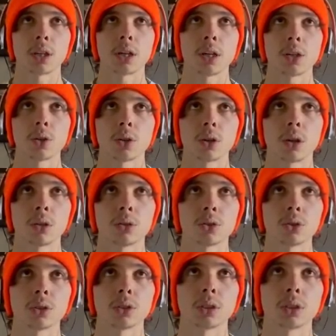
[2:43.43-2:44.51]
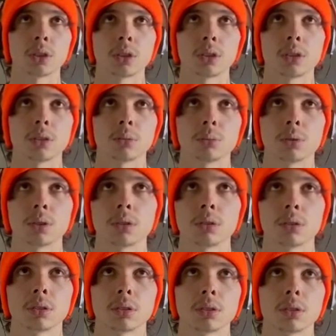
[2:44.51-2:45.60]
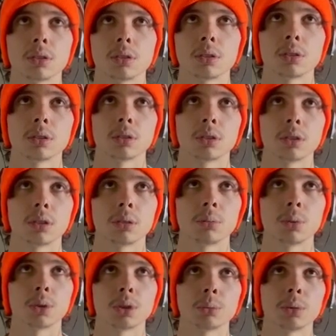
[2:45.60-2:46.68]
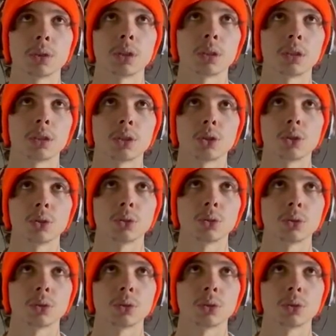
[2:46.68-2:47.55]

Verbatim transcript: Halo or Call of Duty or anything. I'm supposed to be good at this too.